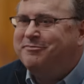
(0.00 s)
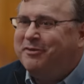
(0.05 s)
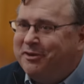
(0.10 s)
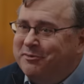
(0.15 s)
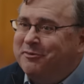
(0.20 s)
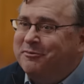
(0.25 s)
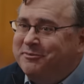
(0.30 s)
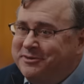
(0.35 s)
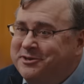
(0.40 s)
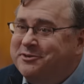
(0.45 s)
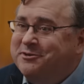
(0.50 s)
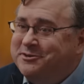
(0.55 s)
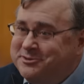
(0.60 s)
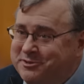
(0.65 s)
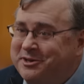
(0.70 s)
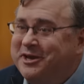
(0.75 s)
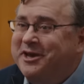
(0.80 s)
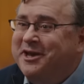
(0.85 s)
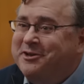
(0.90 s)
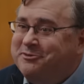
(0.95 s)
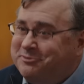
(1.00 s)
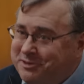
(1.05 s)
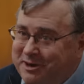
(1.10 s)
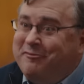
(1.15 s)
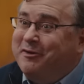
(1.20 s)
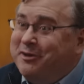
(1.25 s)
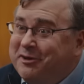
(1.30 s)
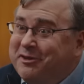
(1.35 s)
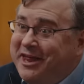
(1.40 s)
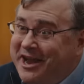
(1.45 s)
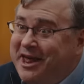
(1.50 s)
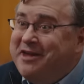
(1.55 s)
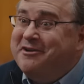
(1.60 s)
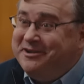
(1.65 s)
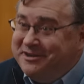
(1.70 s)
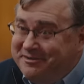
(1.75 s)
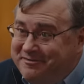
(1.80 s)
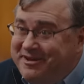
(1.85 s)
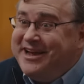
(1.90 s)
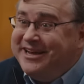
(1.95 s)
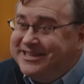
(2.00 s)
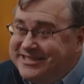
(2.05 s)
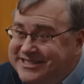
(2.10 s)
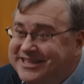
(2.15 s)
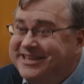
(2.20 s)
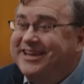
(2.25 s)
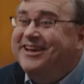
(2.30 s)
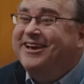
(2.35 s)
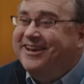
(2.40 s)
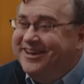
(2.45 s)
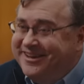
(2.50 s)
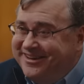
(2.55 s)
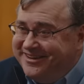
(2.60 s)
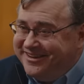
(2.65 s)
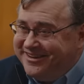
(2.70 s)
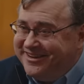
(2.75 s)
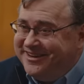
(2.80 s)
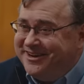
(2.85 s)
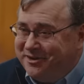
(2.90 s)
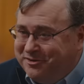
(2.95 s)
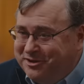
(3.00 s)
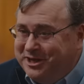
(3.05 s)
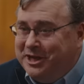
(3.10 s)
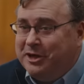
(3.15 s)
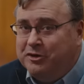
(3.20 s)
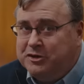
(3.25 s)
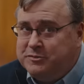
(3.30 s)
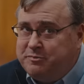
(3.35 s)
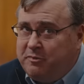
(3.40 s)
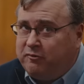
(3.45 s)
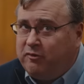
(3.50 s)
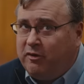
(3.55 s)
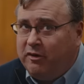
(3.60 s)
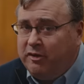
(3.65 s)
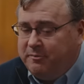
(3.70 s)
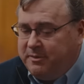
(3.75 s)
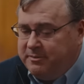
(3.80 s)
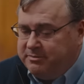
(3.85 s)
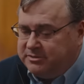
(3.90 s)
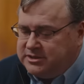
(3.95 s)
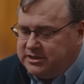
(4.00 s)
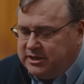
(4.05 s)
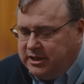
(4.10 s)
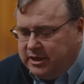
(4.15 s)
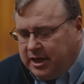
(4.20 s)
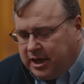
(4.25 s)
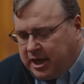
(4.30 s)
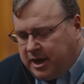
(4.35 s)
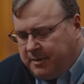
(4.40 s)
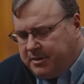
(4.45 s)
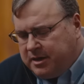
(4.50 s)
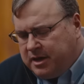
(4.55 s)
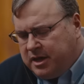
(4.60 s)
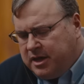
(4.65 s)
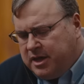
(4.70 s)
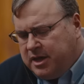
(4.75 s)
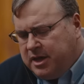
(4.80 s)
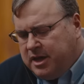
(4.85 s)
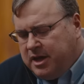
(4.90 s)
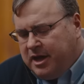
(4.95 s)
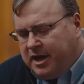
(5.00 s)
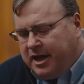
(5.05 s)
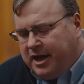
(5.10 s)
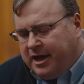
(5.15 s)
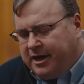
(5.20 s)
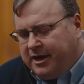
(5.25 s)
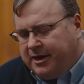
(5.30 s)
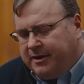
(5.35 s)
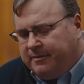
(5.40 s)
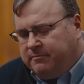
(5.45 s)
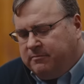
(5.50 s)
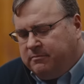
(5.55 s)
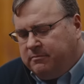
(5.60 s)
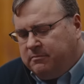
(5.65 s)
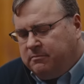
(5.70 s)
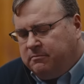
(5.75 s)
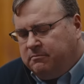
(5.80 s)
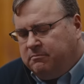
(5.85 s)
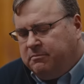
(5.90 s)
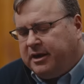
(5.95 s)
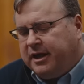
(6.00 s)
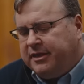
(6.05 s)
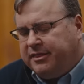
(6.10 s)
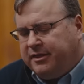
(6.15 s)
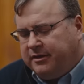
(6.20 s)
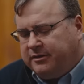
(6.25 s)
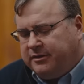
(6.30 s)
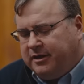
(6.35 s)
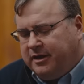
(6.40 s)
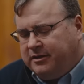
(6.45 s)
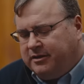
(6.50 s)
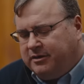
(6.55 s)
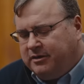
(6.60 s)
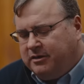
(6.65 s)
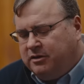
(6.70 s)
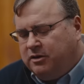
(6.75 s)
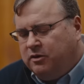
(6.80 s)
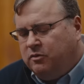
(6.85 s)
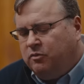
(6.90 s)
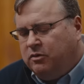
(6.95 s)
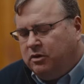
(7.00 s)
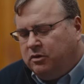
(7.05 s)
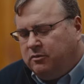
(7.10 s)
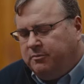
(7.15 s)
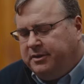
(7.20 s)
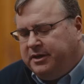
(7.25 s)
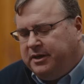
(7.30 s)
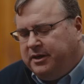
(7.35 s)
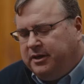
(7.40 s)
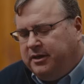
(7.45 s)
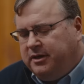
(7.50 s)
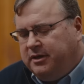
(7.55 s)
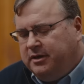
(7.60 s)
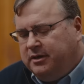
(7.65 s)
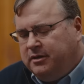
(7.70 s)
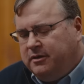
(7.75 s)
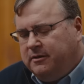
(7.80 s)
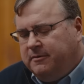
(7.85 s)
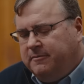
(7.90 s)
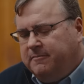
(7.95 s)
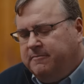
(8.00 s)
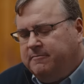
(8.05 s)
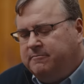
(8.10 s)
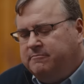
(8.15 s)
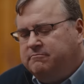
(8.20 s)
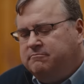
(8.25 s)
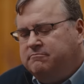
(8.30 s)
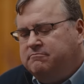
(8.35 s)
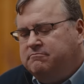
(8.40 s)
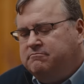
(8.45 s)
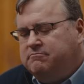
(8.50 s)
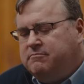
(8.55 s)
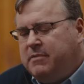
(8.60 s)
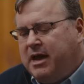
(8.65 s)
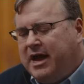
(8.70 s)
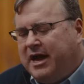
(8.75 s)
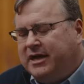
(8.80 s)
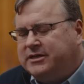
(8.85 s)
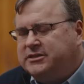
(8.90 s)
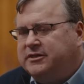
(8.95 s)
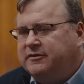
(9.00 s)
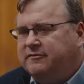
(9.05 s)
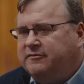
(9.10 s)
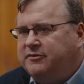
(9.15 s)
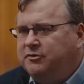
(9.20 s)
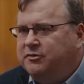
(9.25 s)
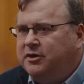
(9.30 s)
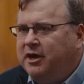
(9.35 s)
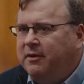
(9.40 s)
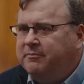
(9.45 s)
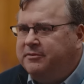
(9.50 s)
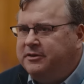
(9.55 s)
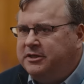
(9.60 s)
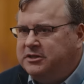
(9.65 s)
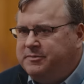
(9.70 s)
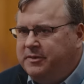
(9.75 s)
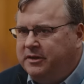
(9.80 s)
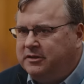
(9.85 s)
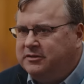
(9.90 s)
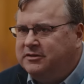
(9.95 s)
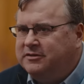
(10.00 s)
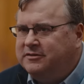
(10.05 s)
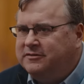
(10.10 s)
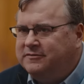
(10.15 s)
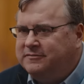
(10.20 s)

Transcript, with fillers: Part of what we do is we try to figure that out in advance, you know, years before other people see it coming. But I think that there will be massive new companies built.